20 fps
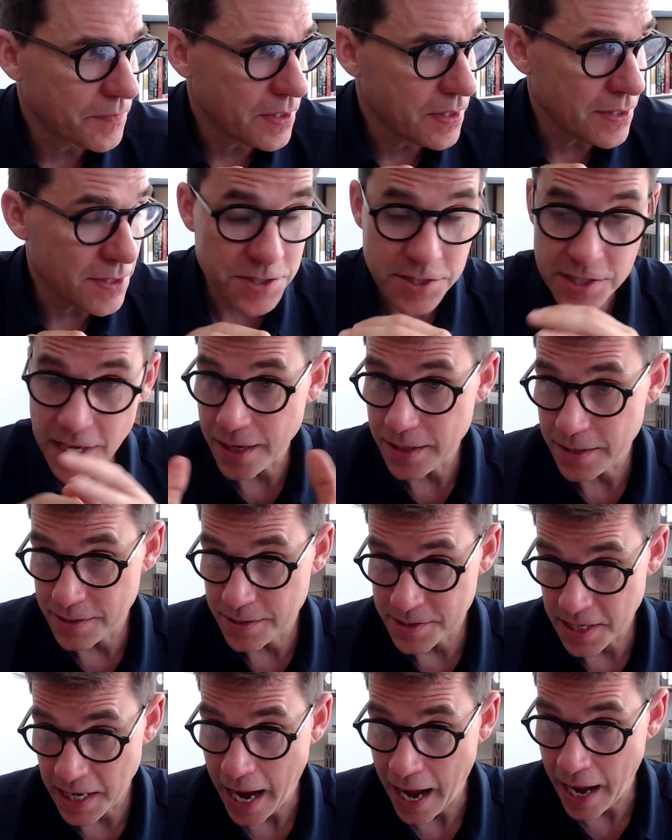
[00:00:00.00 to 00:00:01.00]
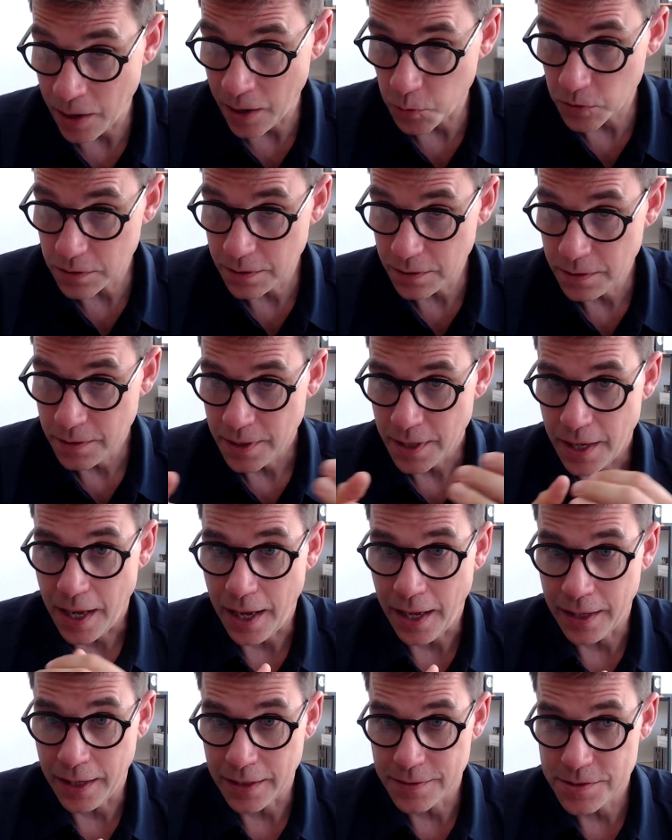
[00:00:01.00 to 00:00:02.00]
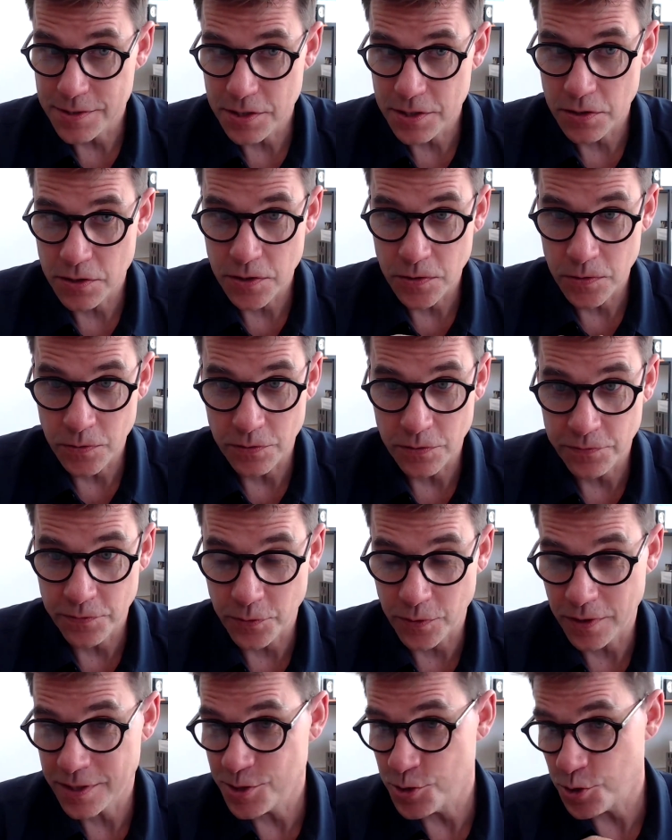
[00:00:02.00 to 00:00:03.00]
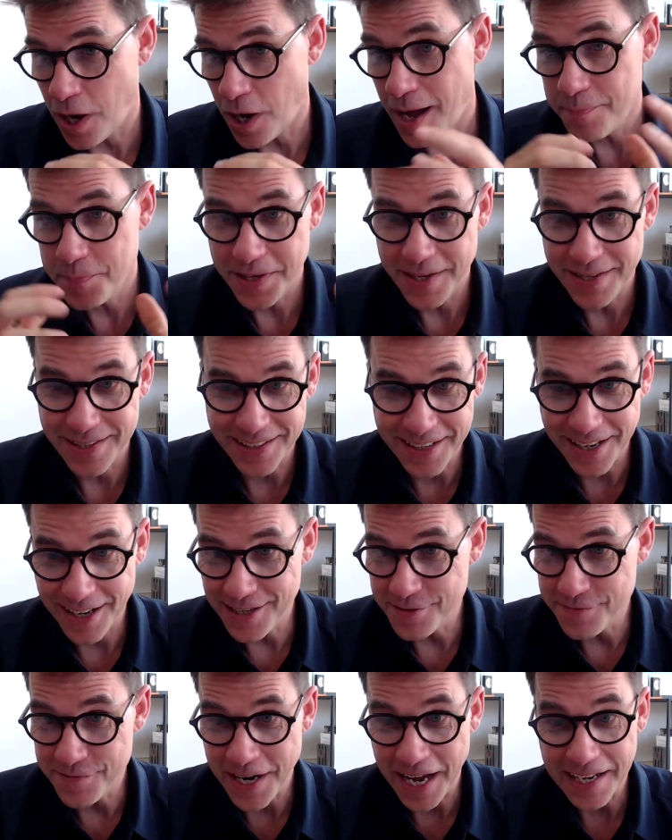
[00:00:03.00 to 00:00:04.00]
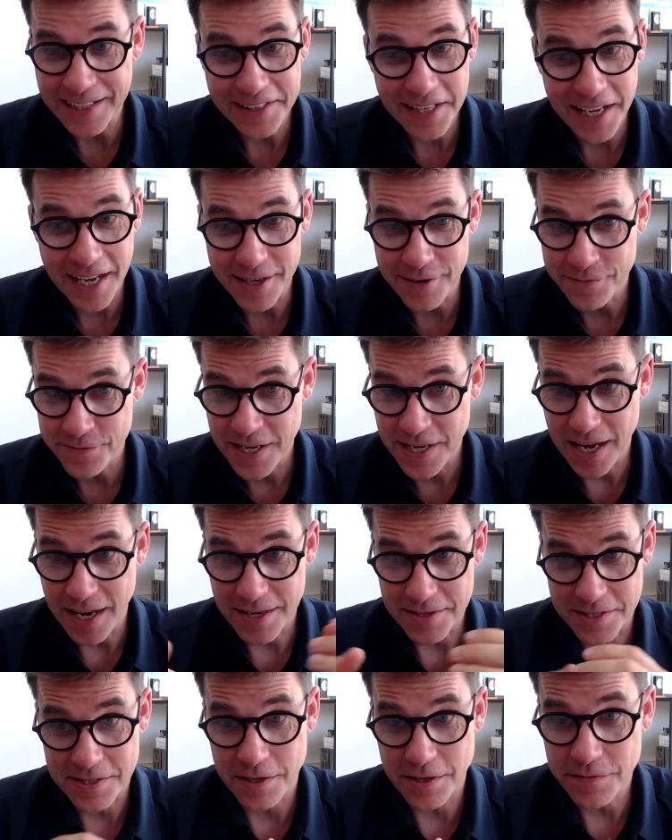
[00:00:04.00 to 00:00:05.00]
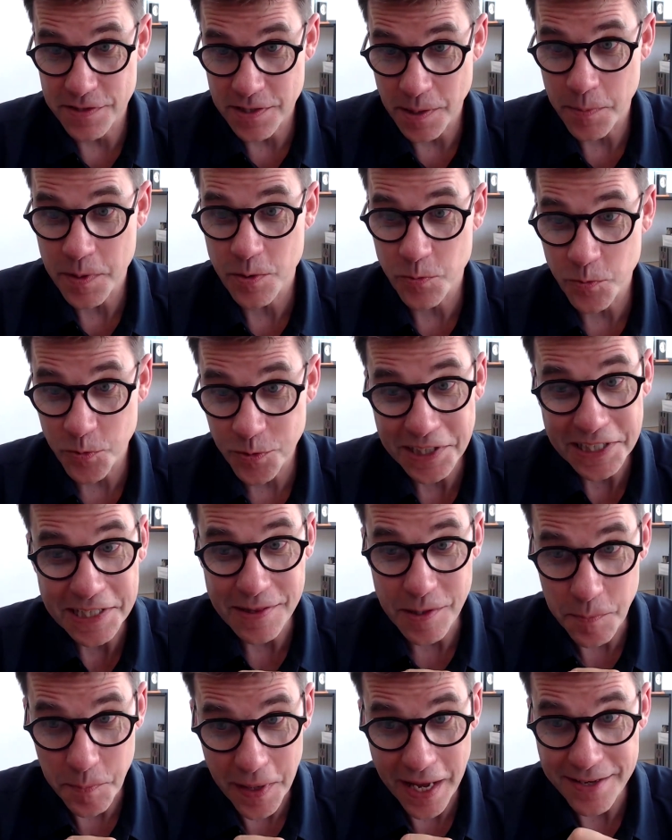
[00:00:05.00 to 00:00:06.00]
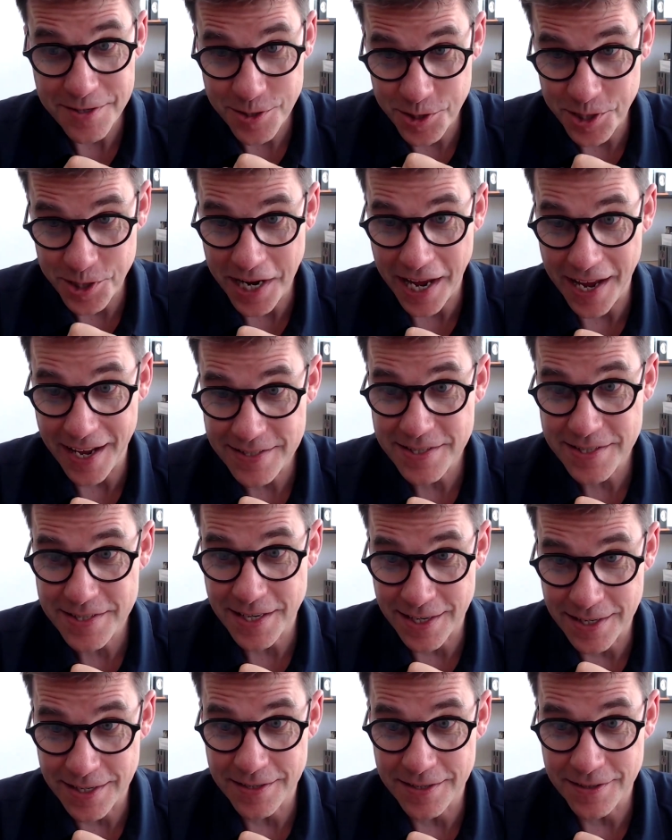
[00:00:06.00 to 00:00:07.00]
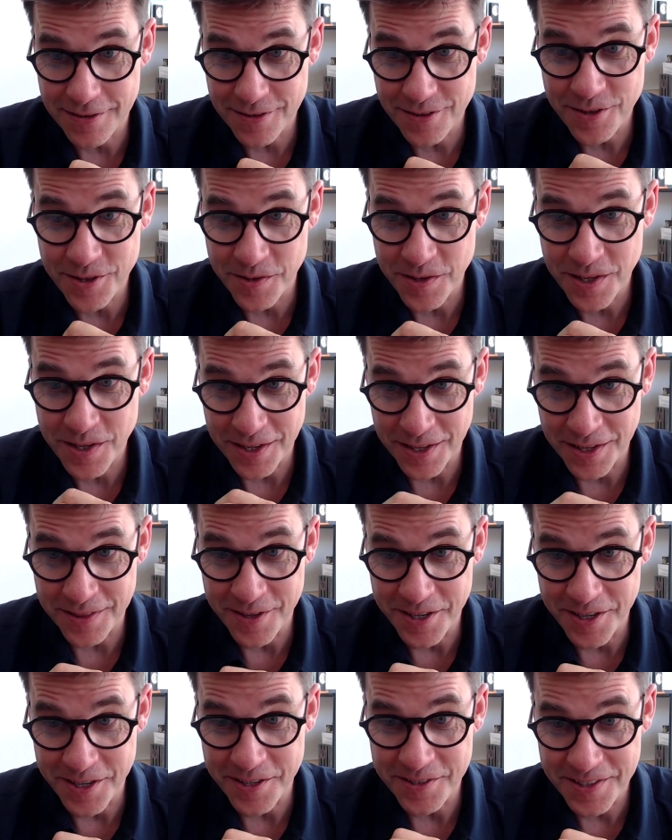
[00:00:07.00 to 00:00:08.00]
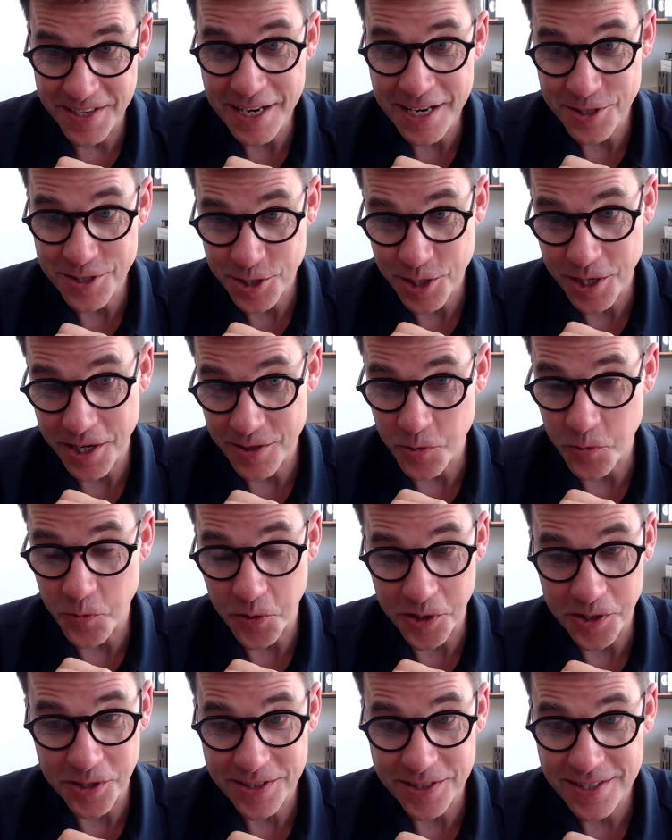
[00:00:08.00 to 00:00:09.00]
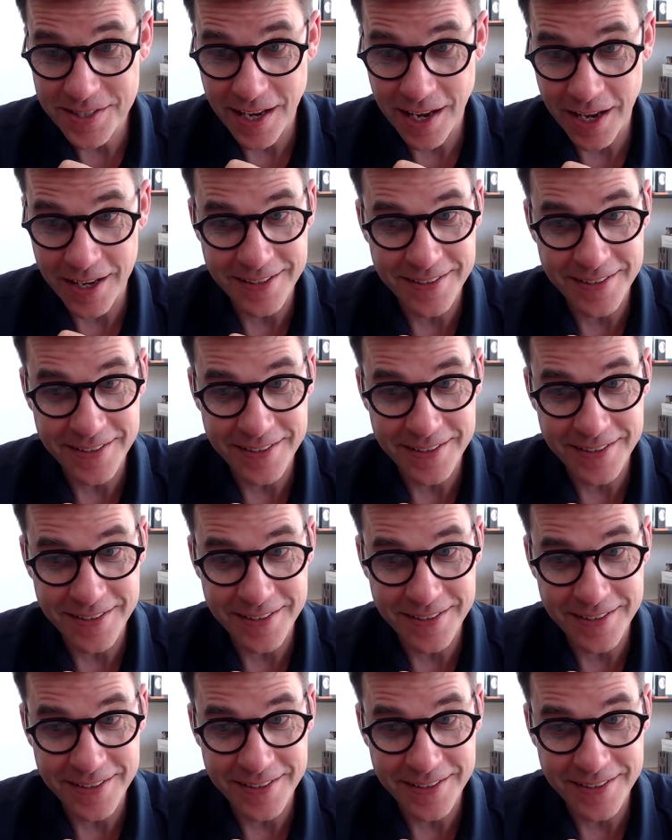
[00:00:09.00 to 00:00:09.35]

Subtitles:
each set is an hour. And so for a drop-in kind of nightlife taste of some of really the best jazz in the nation and the world, I'd